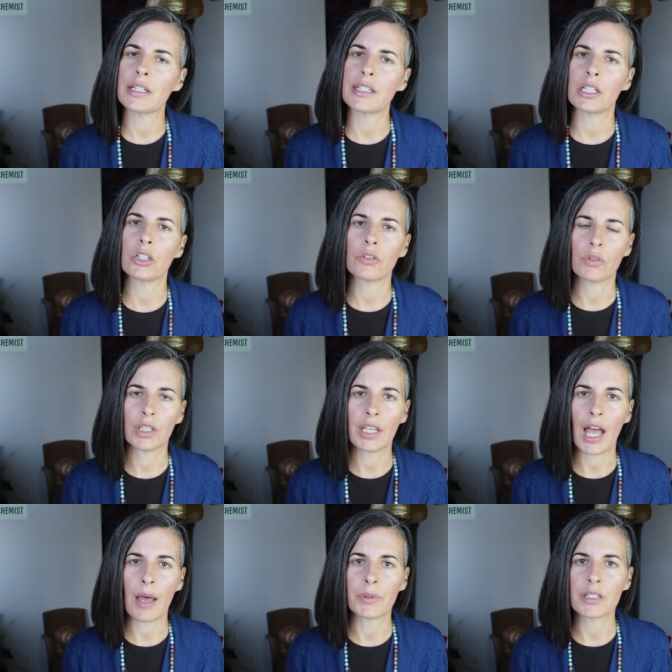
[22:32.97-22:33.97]
That didn't really
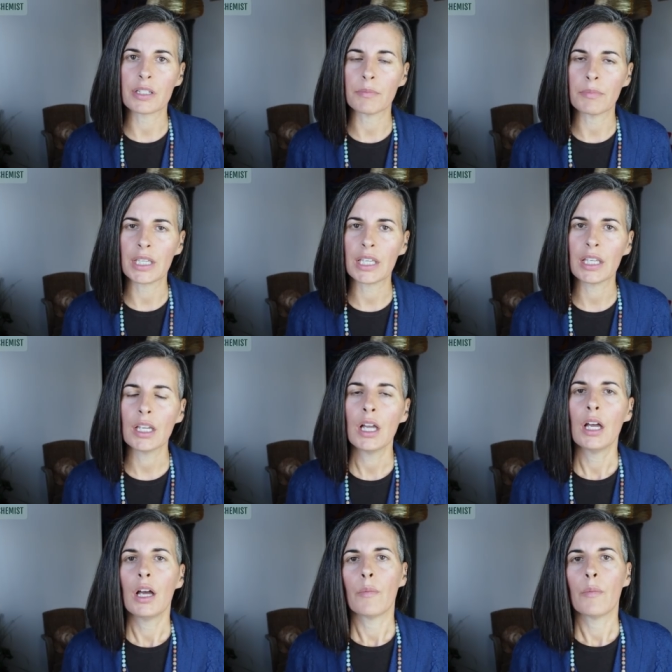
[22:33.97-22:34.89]
happen to me,